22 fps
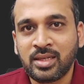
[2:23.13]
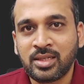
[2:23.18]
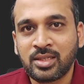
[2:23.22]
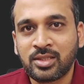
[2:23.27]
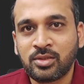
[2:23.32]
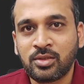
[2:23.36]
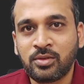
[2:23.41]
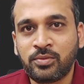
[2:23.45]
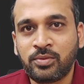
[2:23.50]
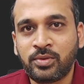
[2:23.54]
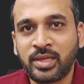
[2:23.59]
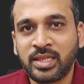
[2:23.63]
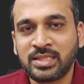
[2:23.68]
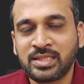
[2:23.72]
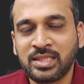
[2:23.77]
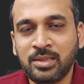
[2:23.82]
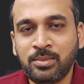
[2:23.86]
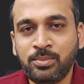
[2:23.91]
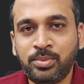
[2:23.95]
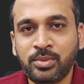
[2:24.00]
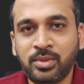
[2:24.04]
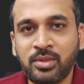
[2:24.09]
So for
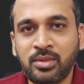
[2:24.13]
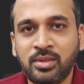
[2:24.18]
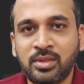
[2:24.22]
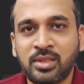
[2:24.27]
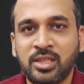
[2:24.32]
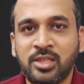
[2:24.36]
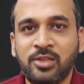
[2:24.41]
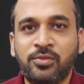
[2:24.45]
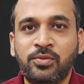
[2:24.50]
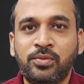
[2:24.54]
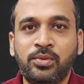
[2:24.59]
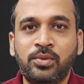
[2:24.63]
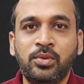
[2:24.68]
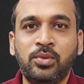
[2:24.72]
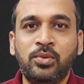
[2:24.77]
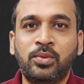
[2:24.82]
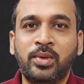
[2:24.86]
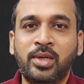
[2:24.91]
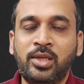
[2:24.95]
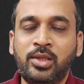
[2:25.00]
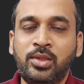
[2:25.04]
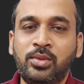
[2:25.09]
example, if you
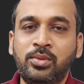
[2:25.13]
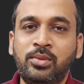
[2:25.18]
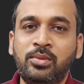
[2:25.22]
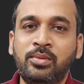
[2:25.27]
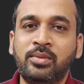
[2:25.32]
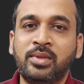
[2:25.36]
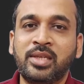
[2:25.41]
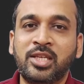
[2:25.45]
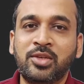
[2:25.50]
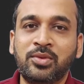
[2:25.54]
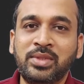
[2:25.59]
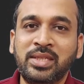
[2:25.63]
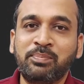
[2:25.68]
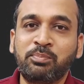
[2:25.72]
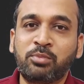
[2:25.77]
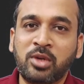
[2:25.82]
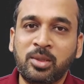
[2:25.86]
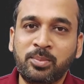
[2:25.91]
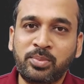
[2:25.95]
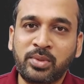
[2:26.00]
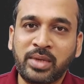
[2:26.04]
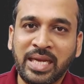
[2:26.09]
want to give the
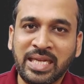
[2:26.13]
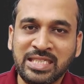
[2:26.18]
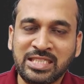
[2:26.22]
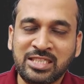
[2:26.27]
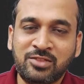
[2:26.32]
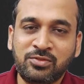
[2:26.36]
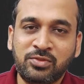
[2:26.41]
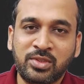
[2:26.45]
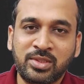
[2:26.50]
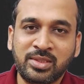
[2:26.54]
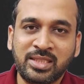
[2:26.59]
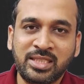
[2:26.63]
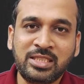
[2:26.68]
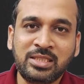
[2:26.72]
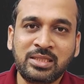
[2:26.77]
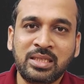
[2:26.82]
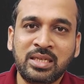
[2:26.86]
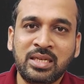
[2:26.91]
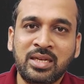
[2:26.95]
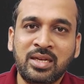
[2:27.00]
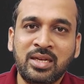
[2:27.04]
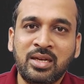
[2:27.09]
proper answer for this,